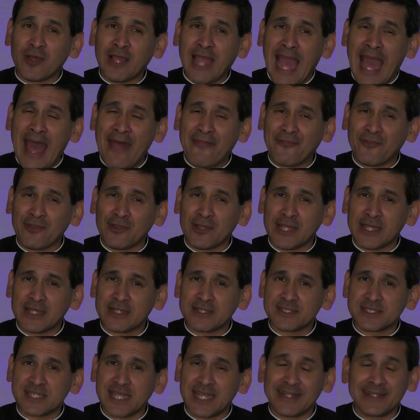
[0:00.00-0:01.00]

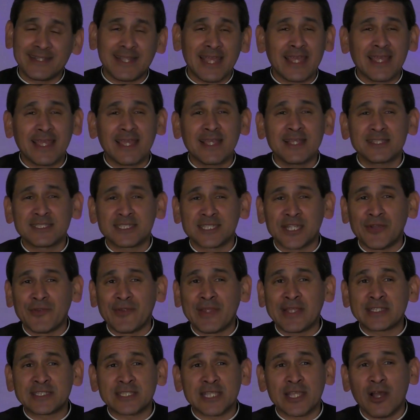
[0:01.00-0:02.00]
Catholics and taking
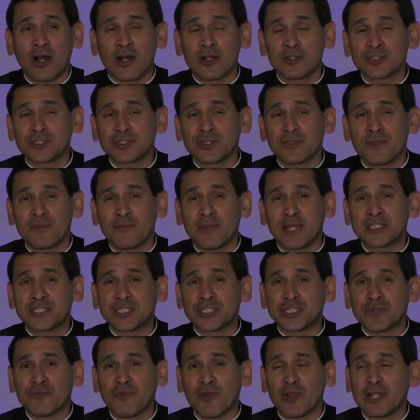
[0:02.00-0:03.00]
seriously also the
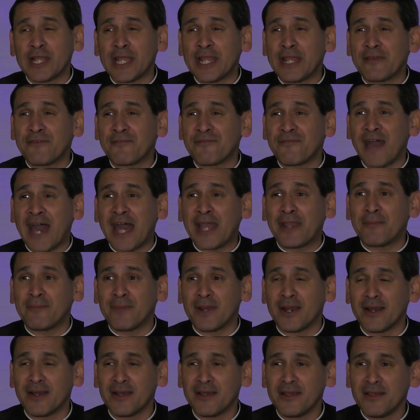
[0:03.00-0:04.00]
message of Our Lady of
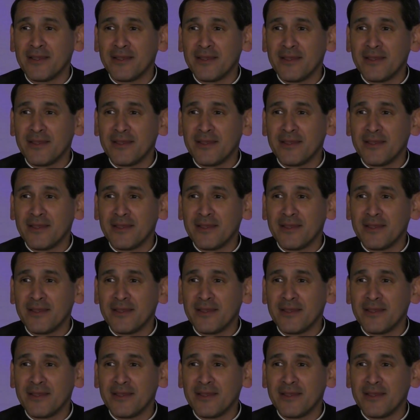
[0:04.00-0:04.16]
Fatima,